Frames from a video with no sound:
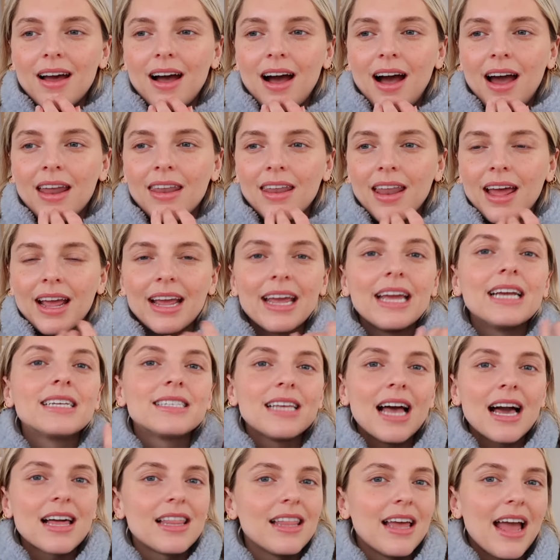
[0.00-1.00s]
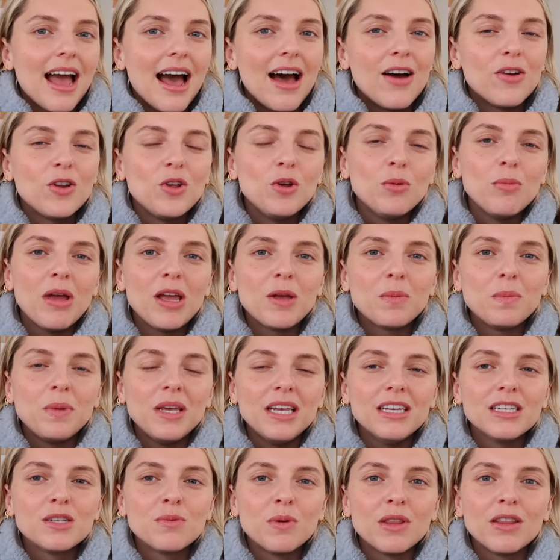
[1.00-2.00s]
And like, exactly, how do you make
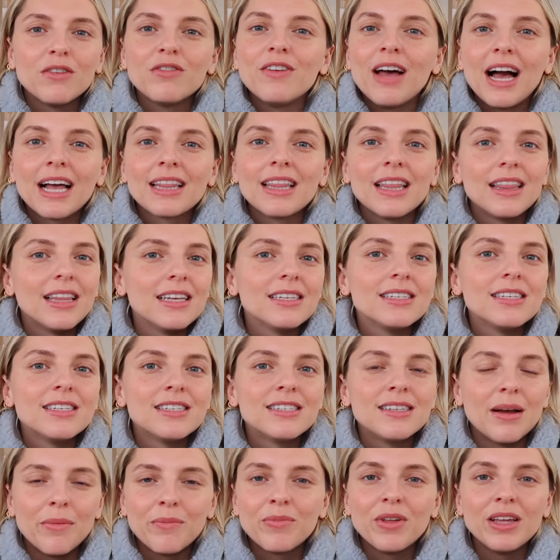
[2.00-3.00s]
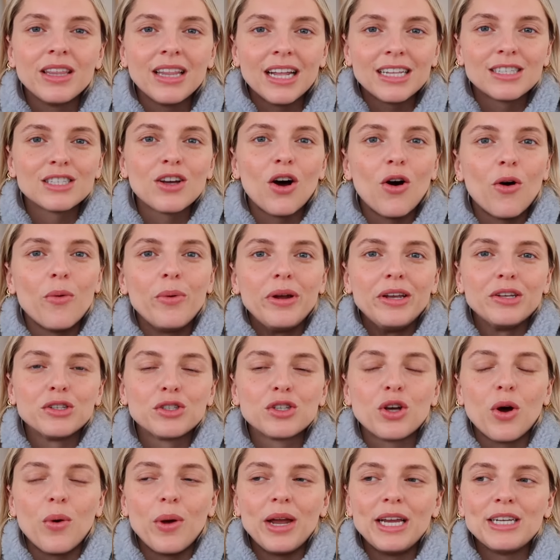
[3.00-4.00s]
peace with the fact that this is something that's always
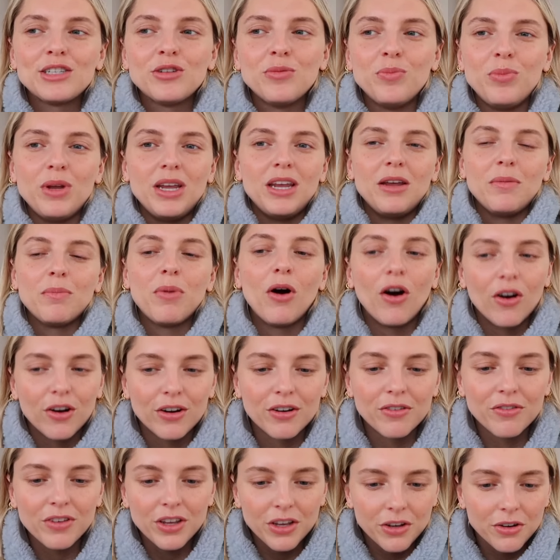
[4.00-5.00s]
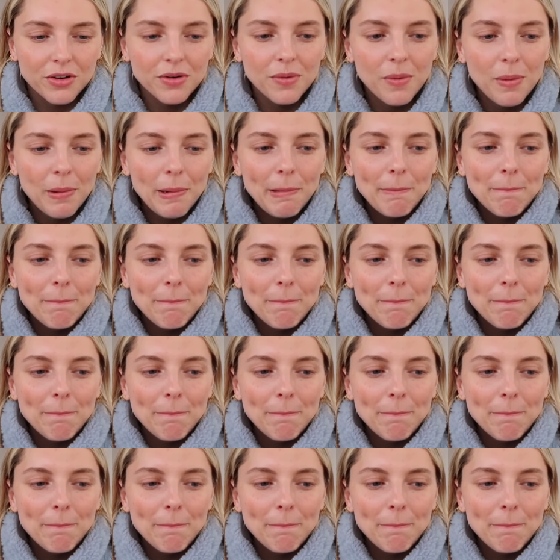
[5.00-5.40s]
going to be part of you?